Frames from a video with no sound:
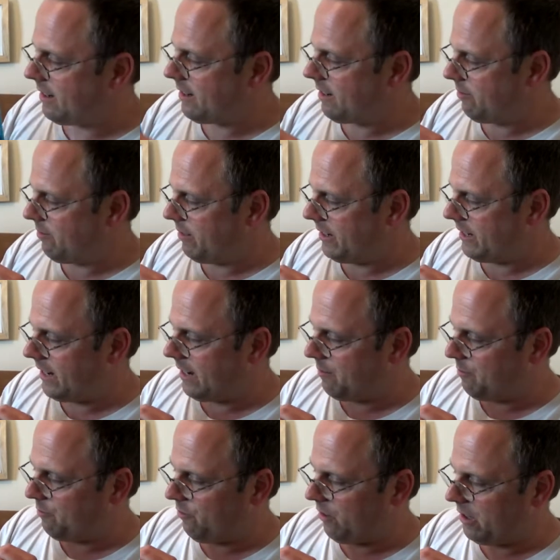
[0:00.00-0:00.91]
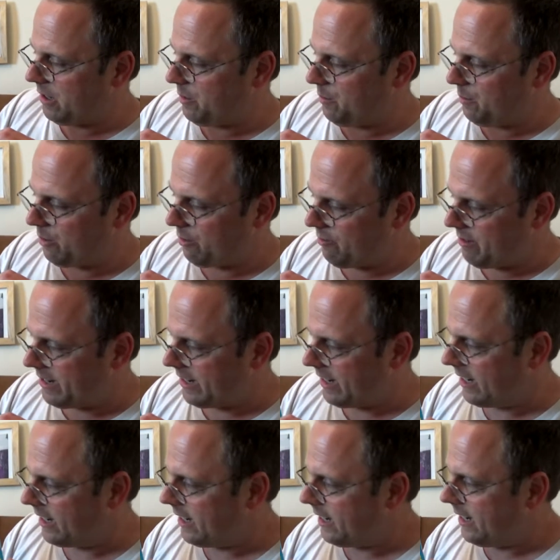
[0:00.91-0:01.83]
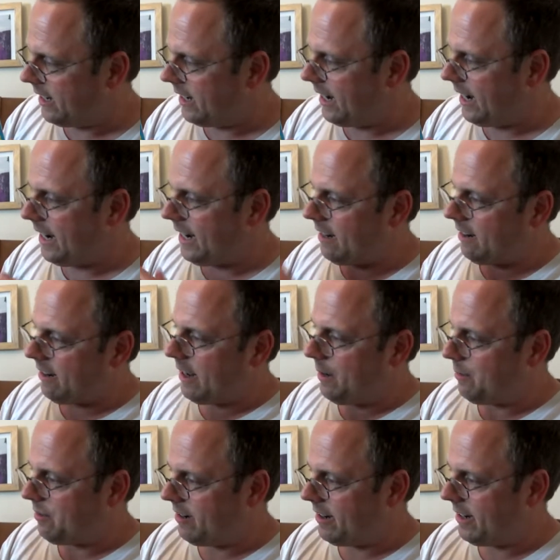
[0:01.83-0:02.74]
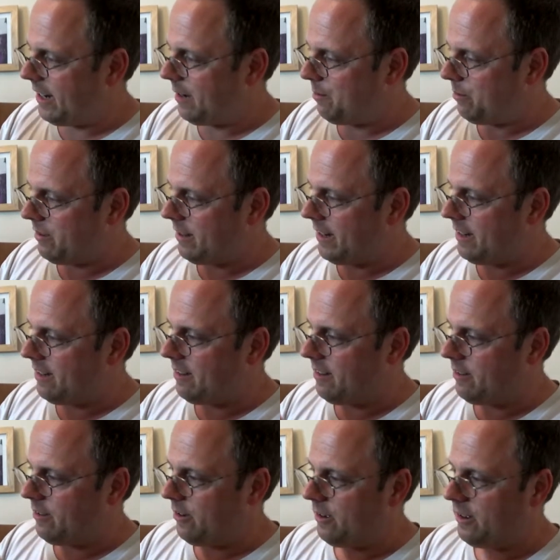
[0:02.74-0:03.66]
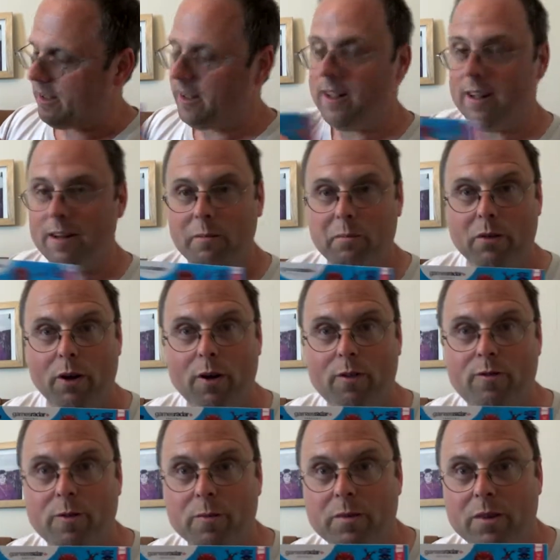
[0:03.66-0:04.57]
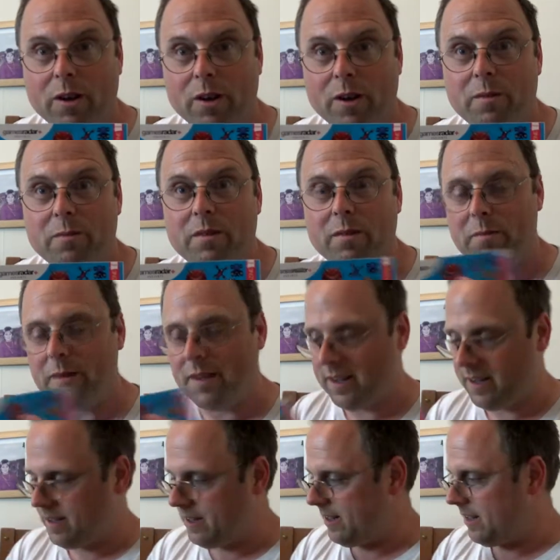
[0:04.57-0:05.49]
You can read that, volume 3, and the games right there presents. It's got Bloke from Doom, the big